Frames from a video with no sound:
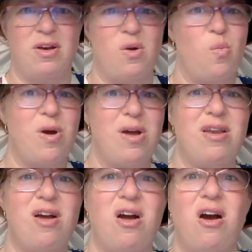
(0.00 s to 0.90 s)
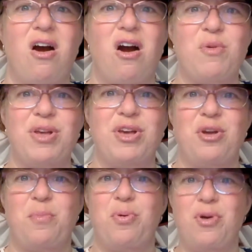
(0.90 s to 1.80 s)
What are we going
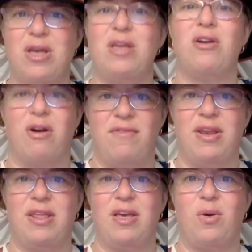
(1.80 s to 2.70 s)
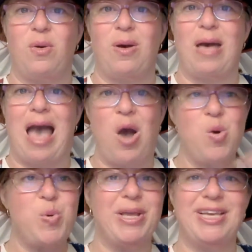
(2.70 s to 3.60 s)
to put in our video? How
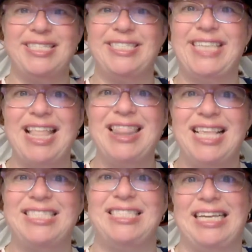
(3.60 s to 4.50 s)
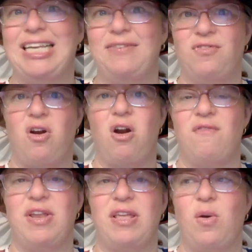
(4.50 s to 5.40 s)
are we going to set the scene for our
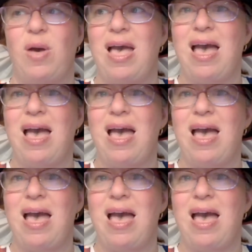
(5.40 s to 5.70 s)
video?